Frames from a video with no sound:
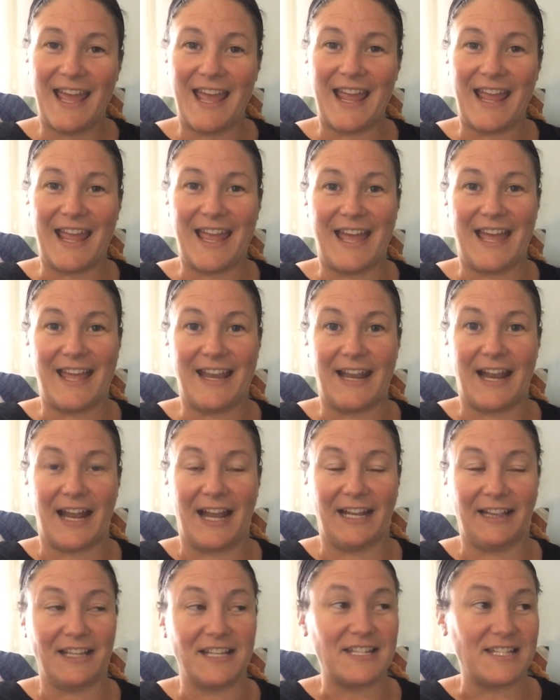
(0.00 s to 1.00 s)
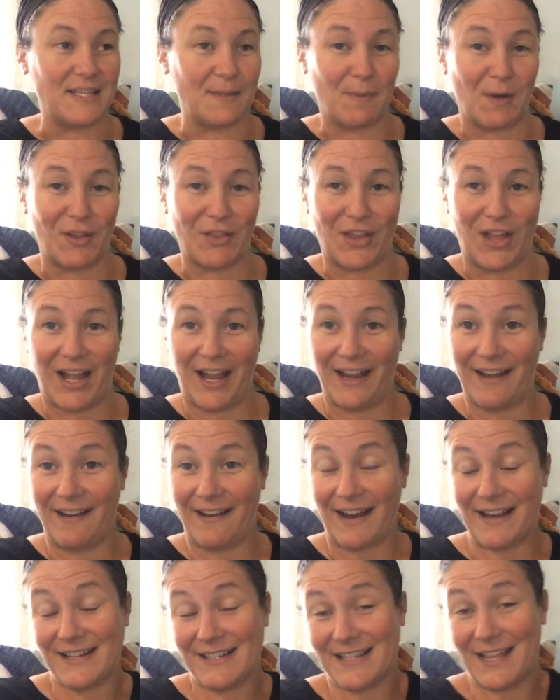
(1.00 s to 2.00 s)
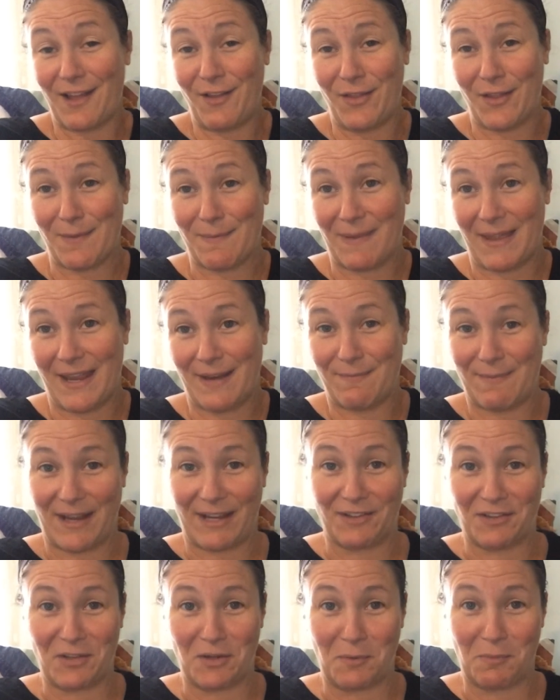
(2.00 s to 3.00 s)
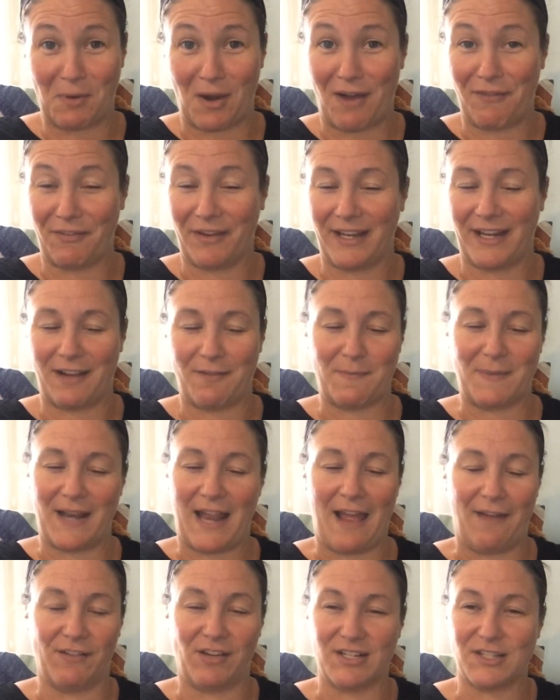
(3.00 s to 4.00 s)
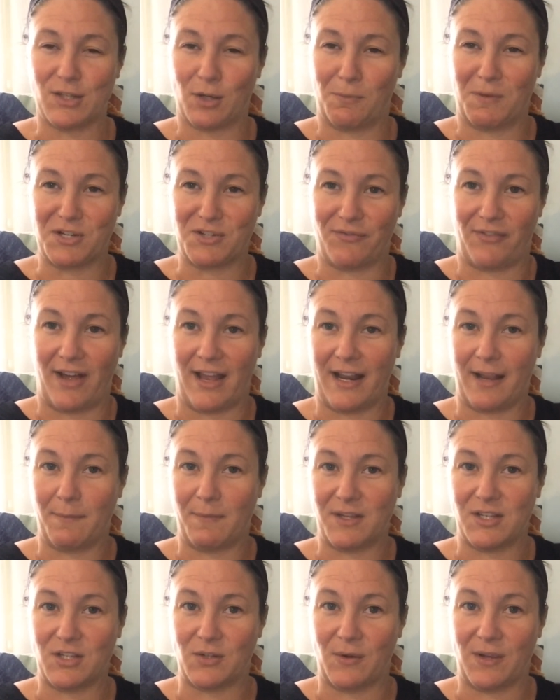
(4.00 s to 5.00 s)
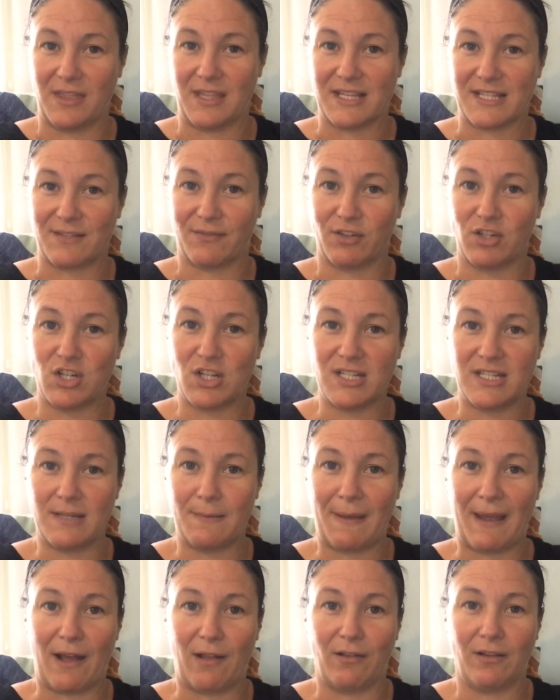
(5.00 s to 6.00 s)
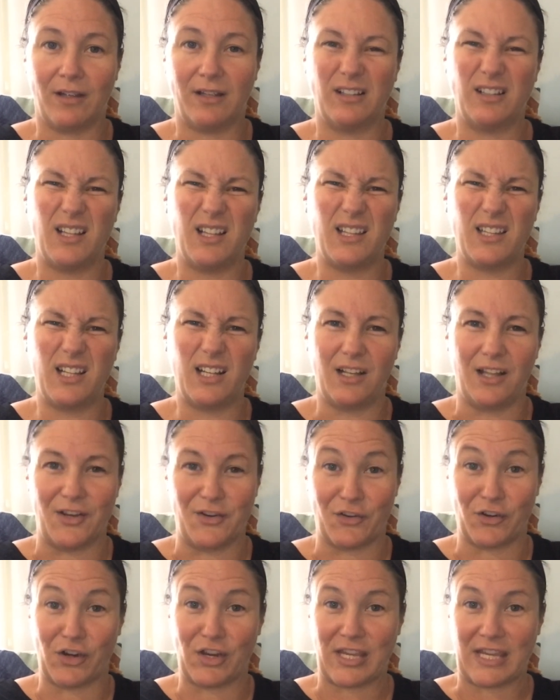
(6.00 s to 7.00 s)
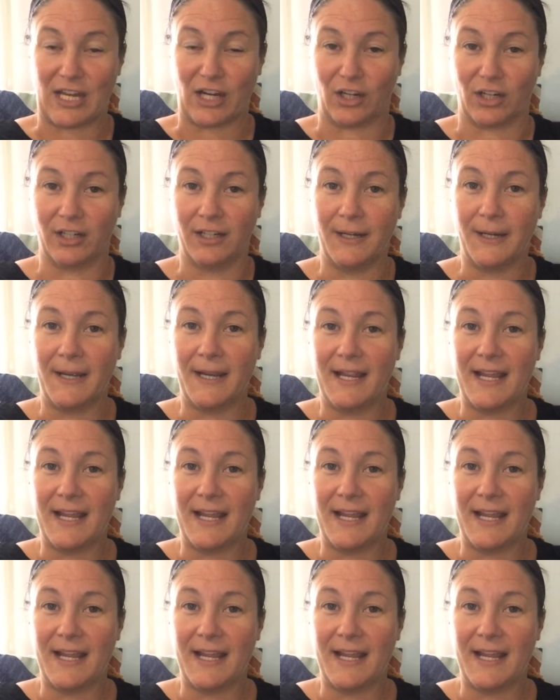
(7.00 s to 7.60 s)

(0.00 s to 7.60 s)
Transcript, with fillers: And I list them online and I sell them and make a little profit. And I've been having so much fun. I've been doing this for just about a little under a year.